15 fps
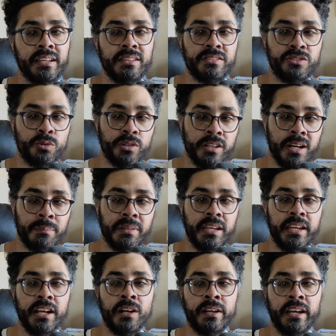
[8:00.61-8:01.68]
is to come
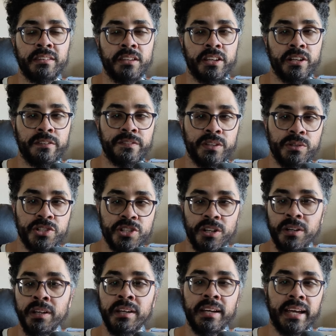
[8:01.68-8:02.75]
here in the near
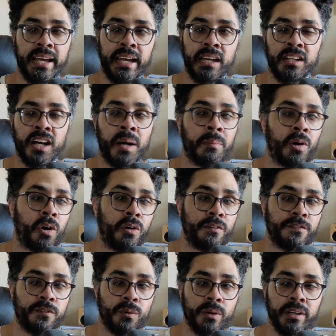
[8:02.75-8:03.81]
future, and I'm all
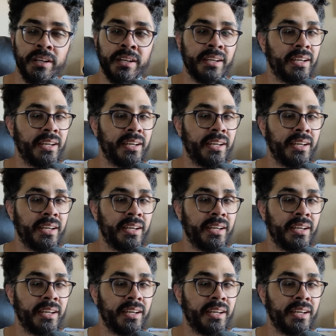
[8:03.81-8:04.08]
for it.